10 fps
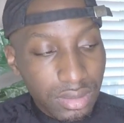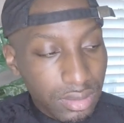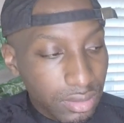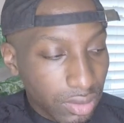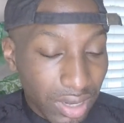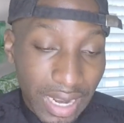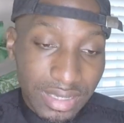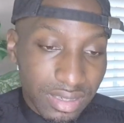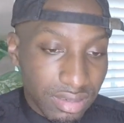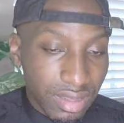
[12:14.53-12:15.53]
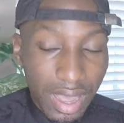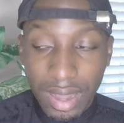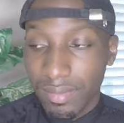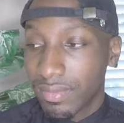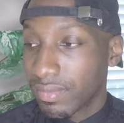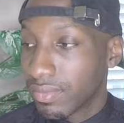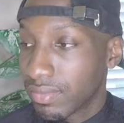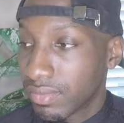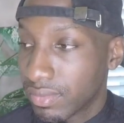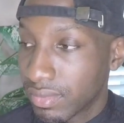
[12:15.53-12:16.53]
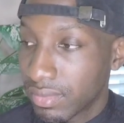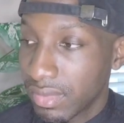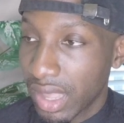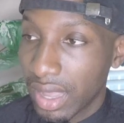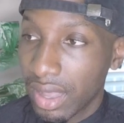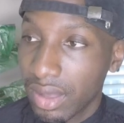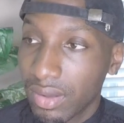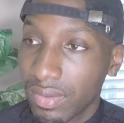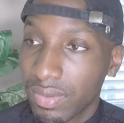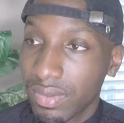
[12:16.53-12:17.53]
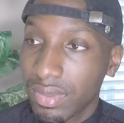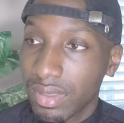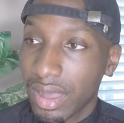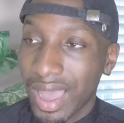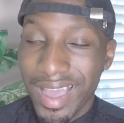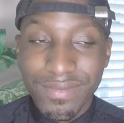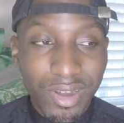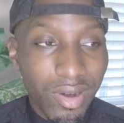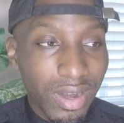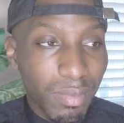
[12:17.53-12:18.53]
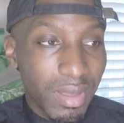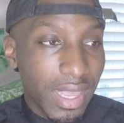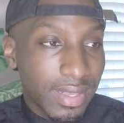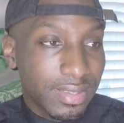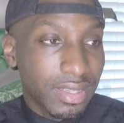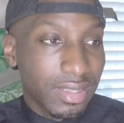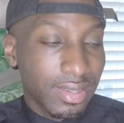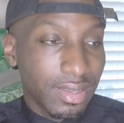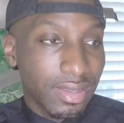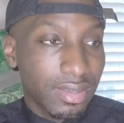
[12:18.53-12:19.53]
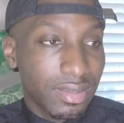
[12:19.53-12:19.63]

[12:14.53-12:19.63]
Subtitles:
So then I just stop. Now I've already basically